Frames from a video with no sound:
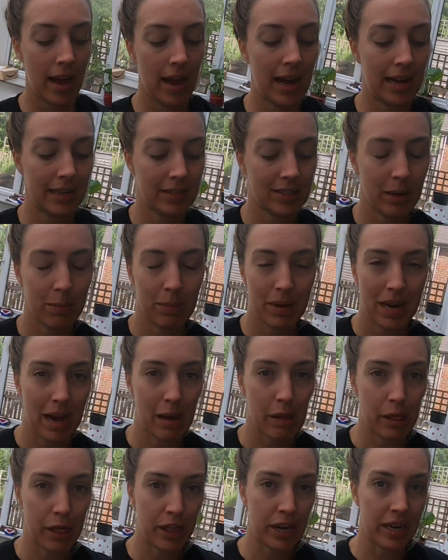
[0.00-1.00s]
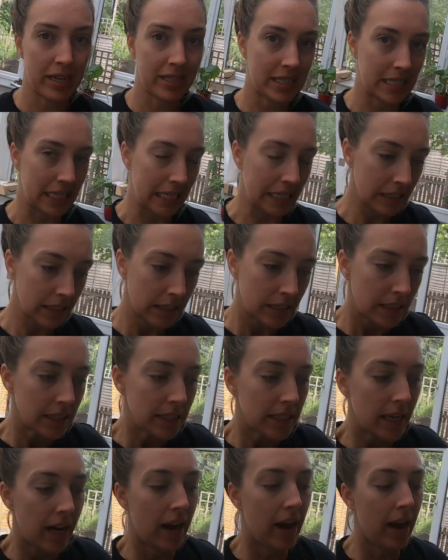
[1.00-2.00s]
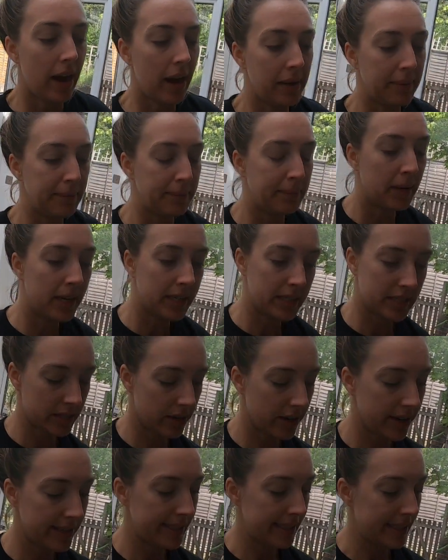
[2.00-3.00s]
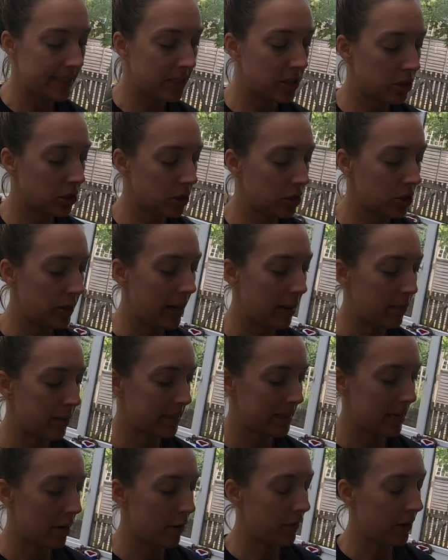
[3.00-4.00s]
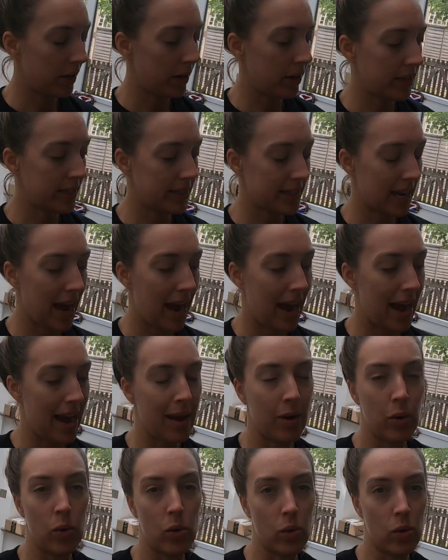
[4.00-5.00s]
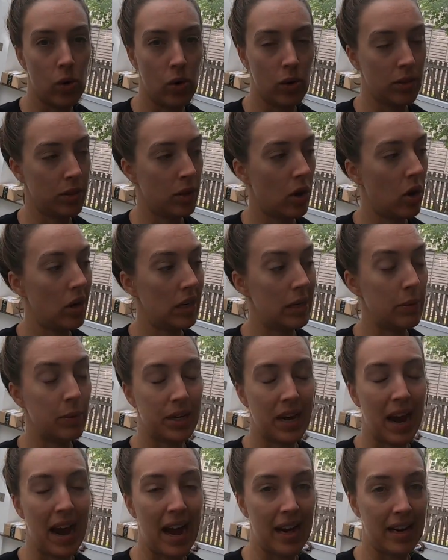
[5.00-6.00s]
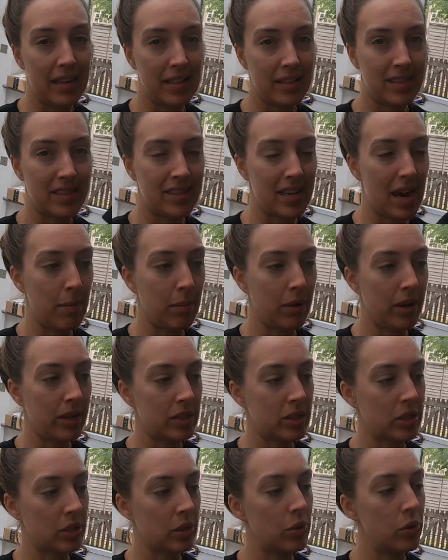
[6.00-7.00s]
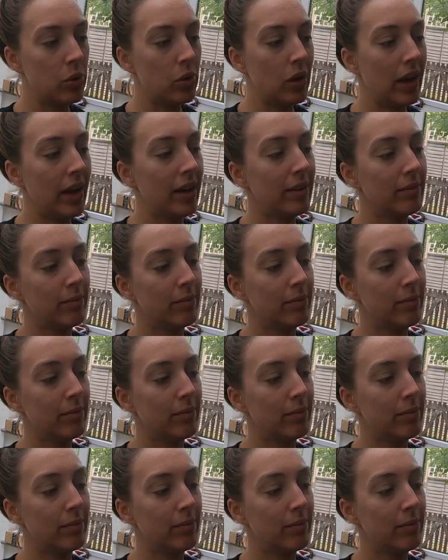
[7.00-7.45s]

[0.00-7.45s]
as I'm now 30, I decided to get myself a nice hat, or the Hollywood hat as Sam likes to call it.